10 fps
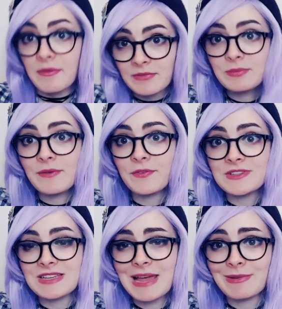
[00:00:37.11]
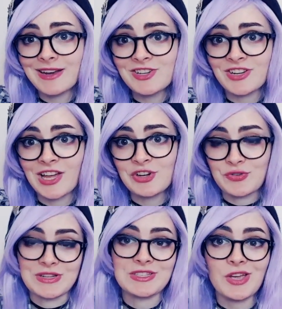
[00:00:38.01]
This is my first time in an Asian
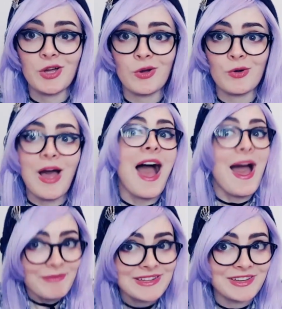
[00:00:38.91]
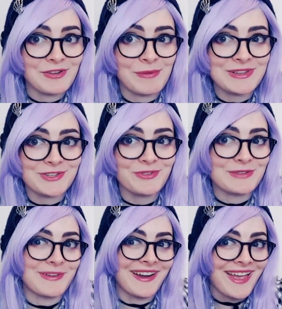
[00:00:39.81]
country, so I'm gonna tell you all my
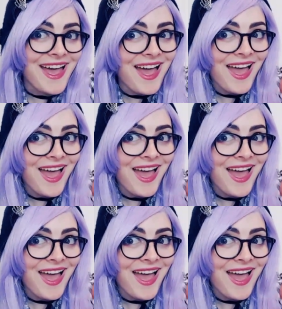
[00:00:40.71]
stories about it.